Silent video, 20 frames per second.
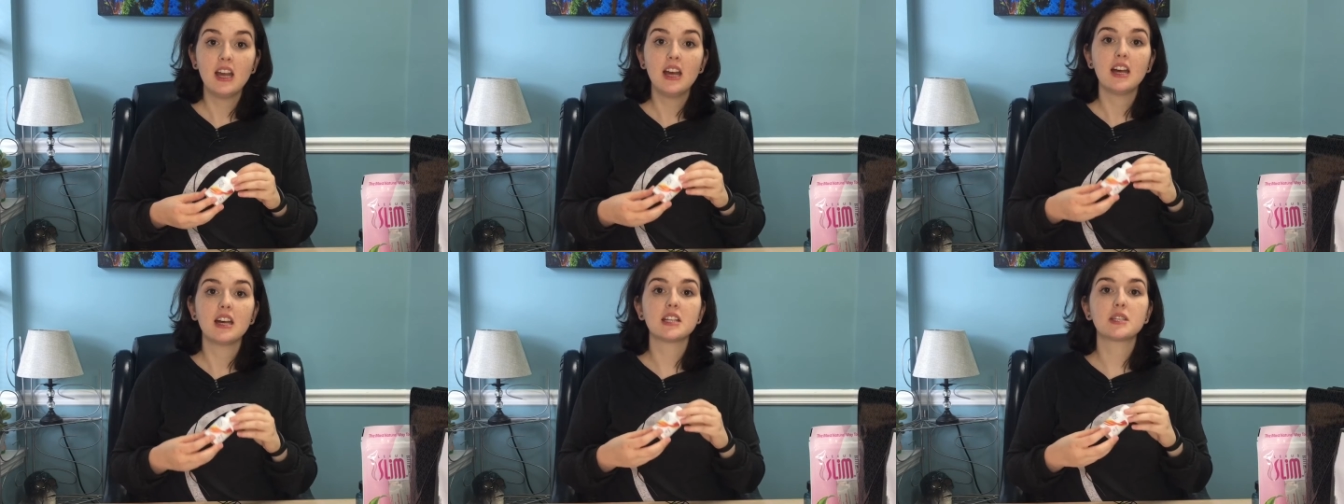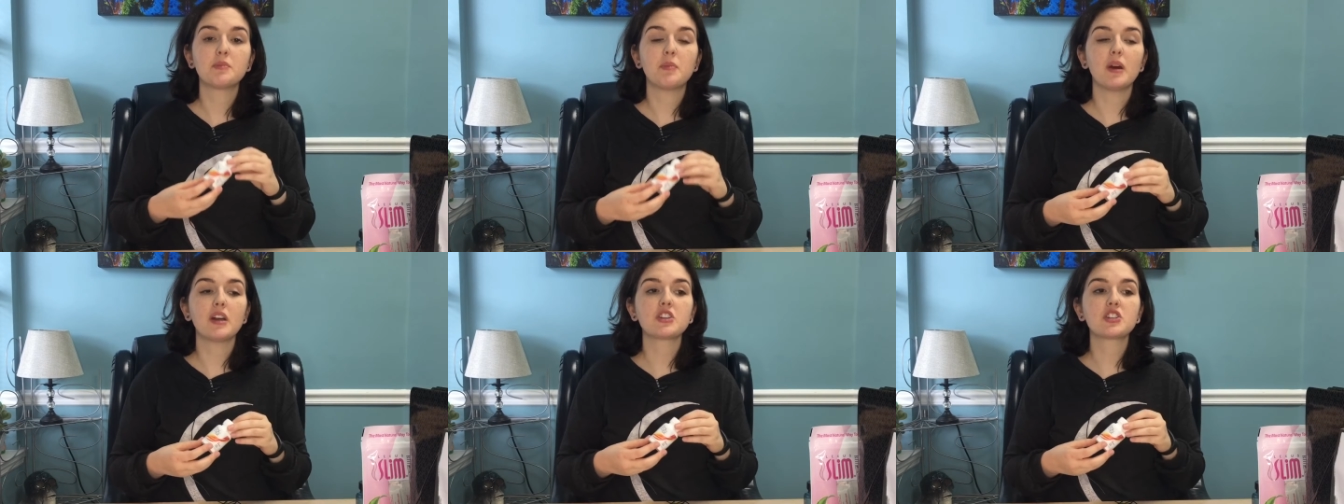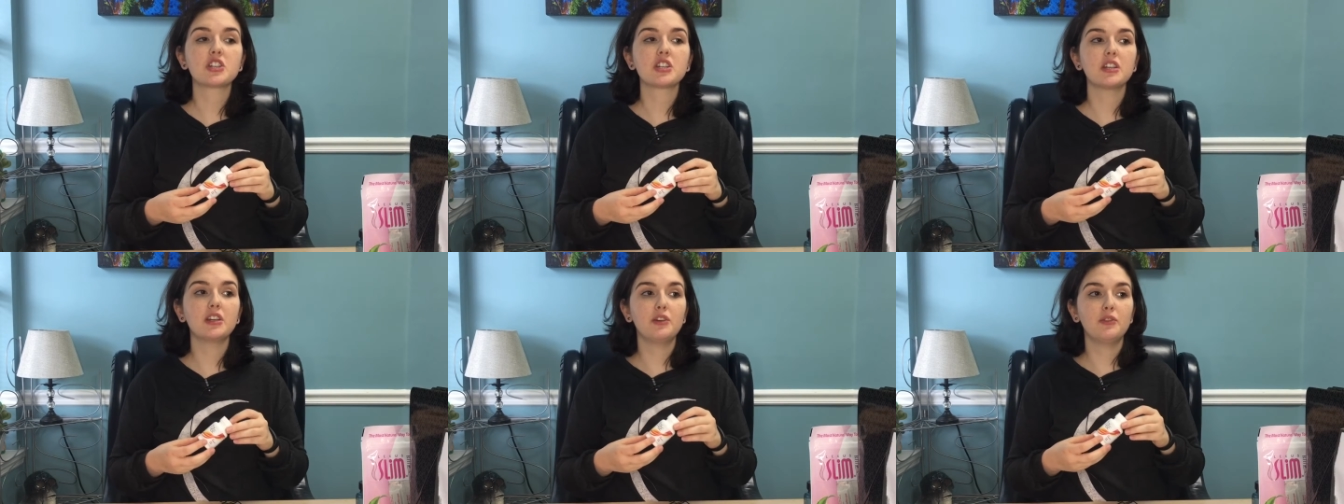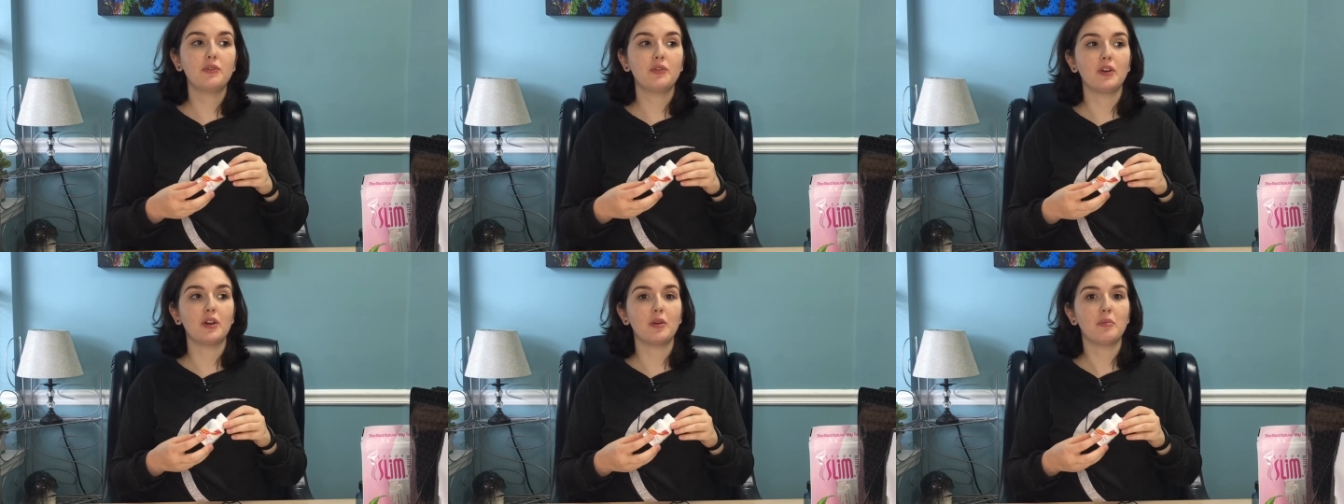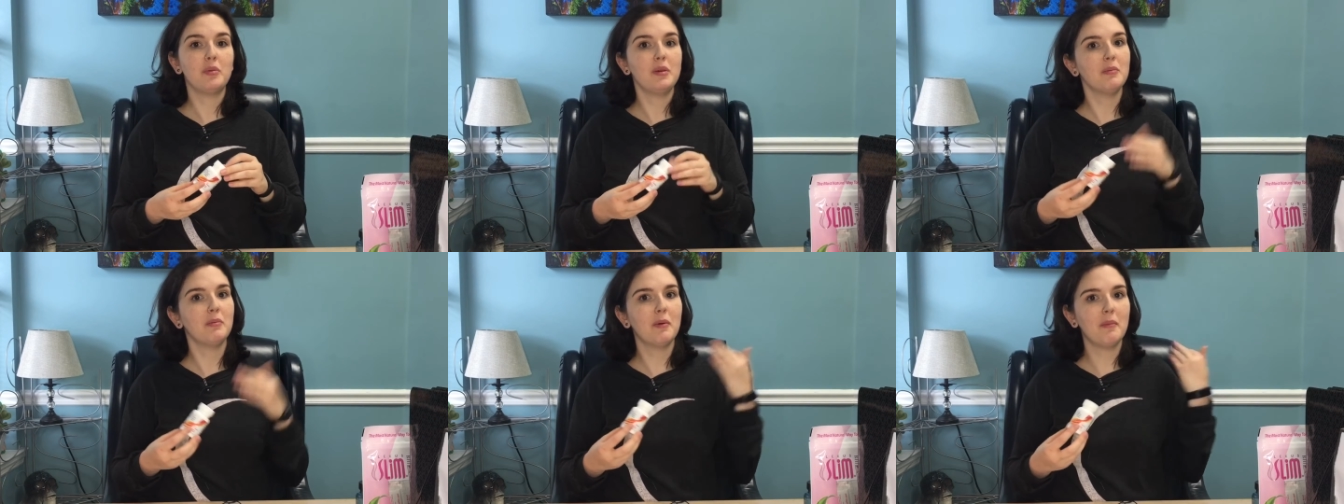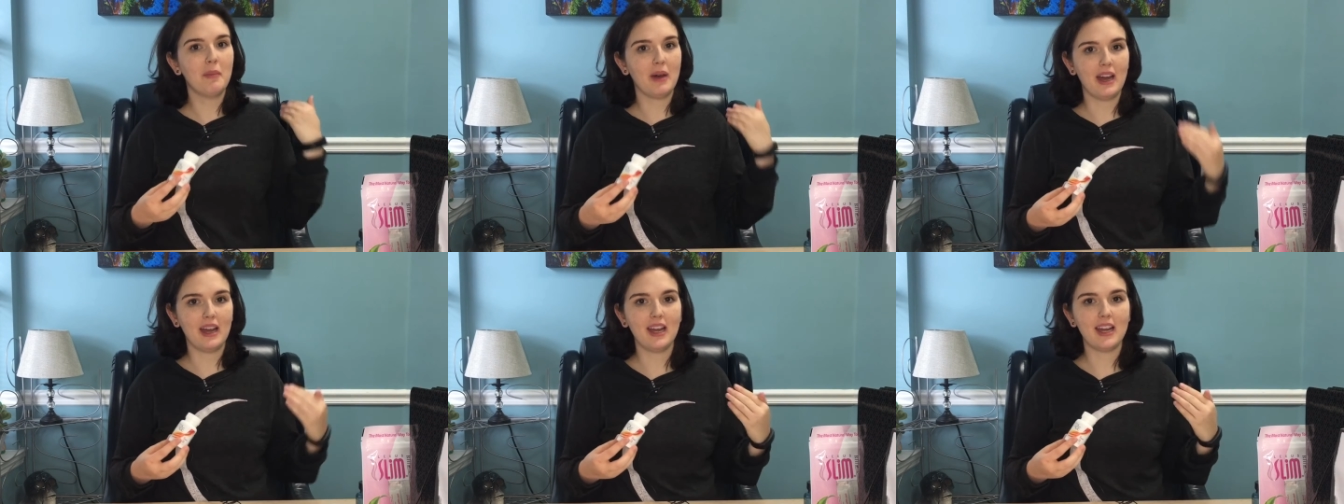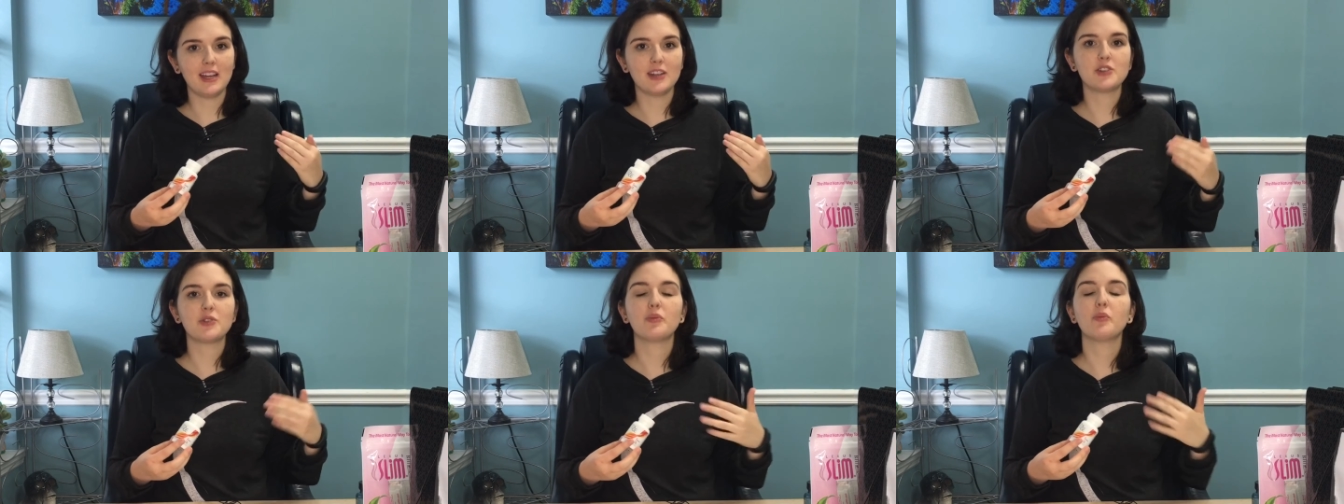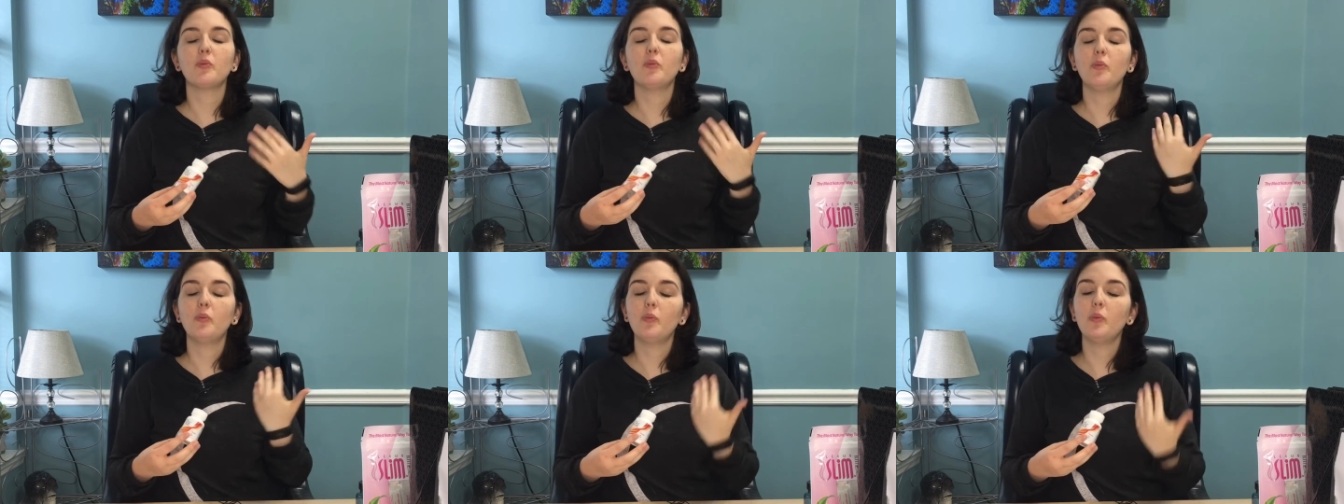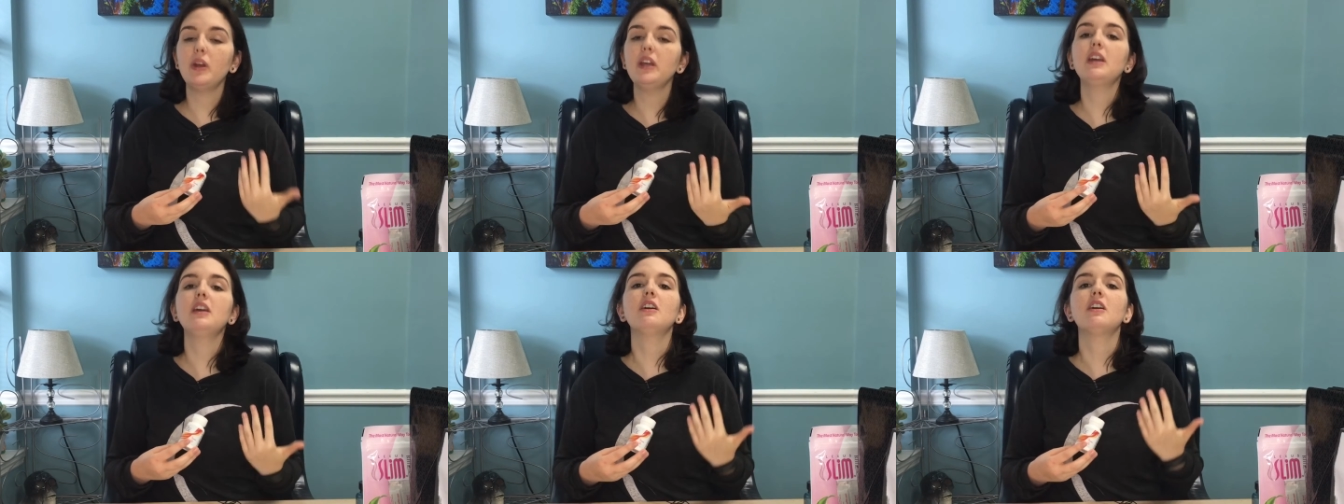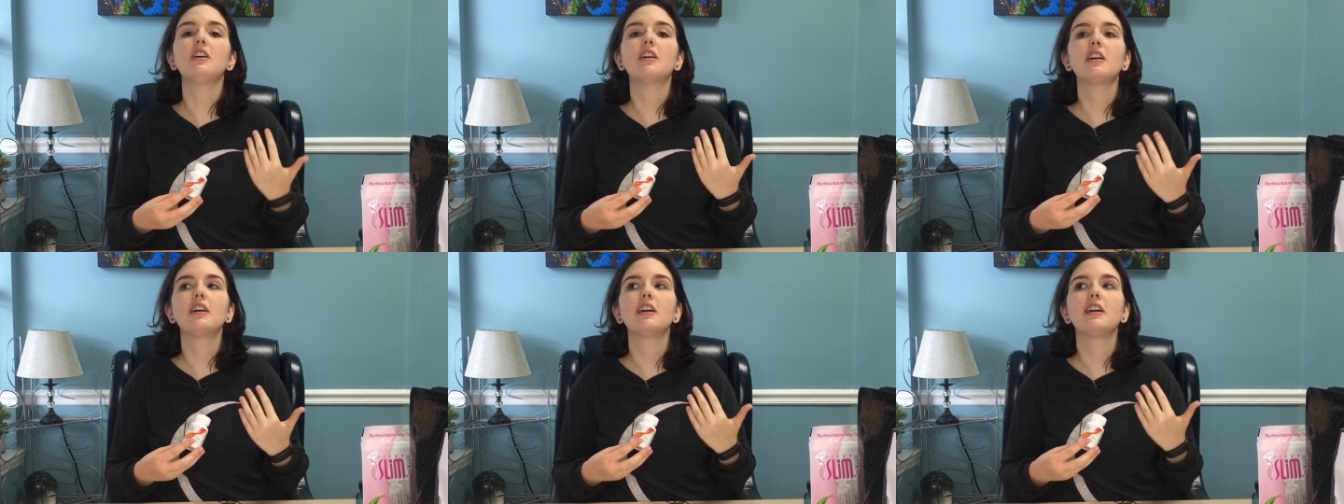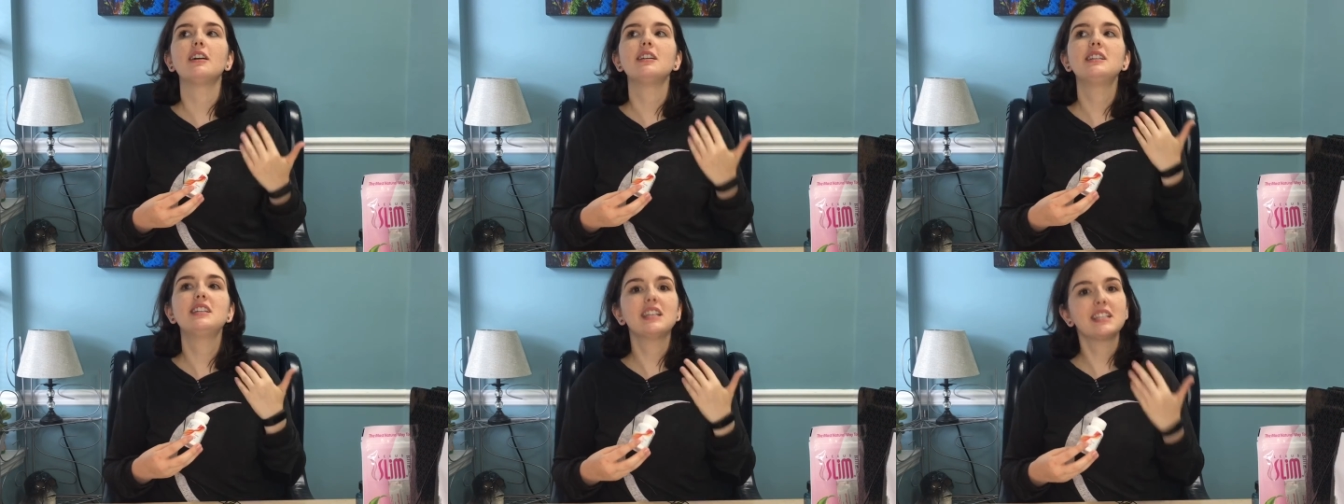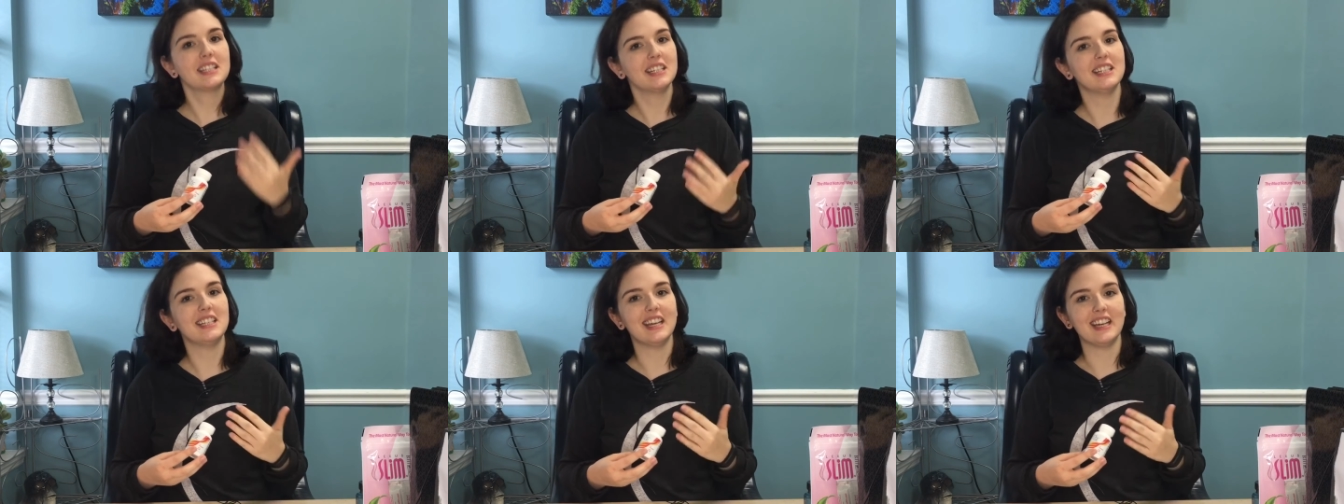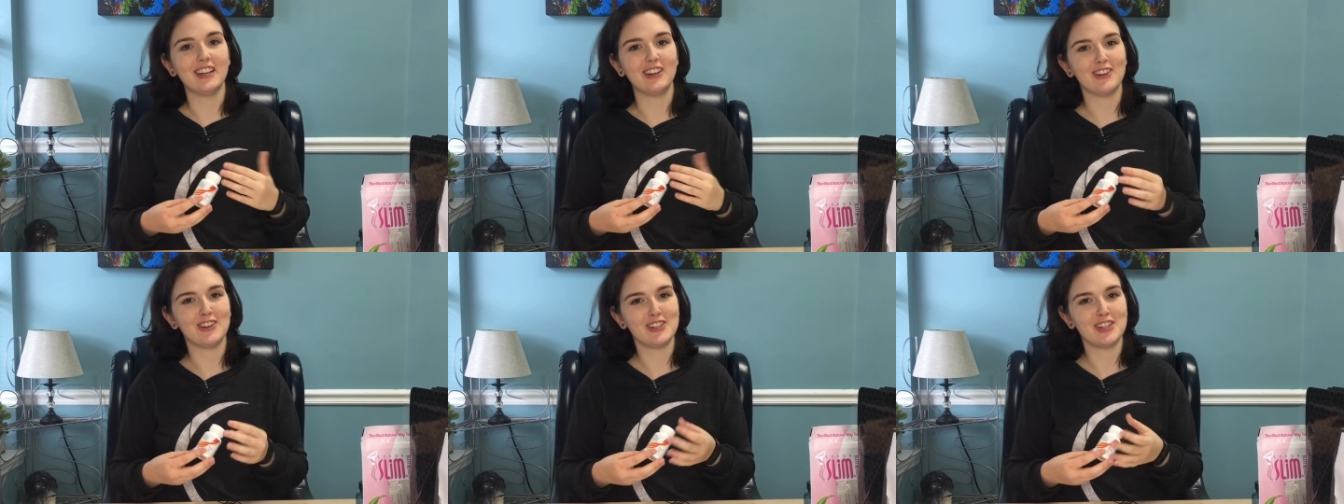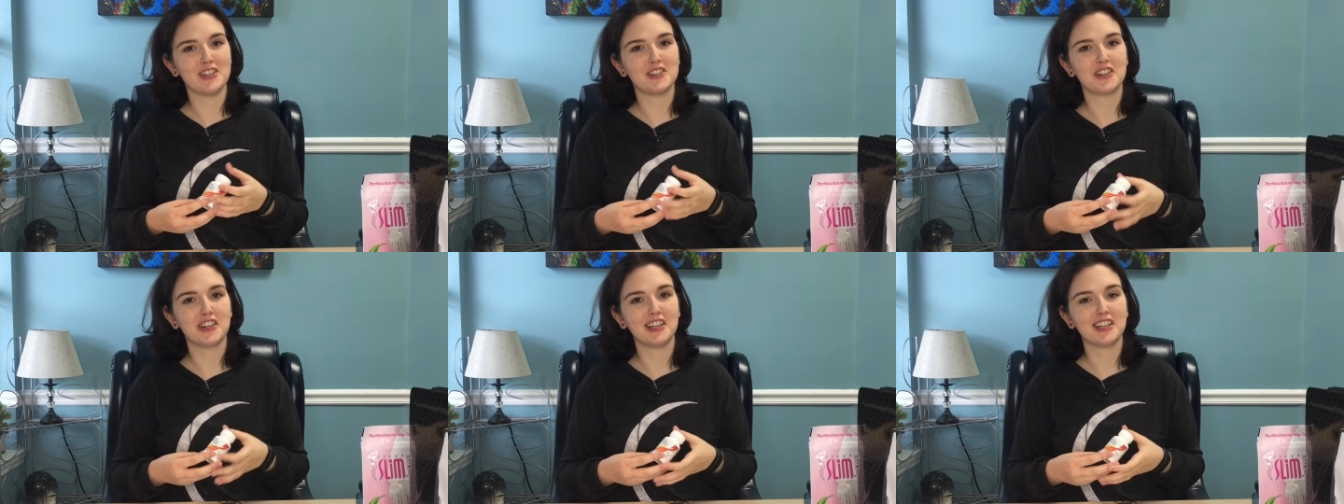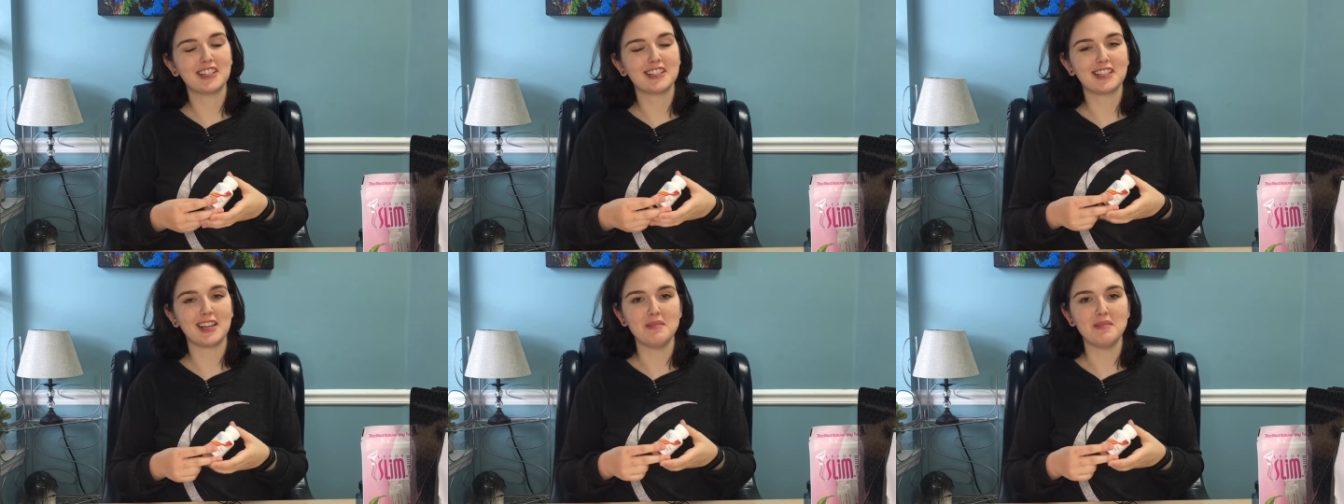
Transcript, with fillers: especially for people my age, we are addicted to energy drinks.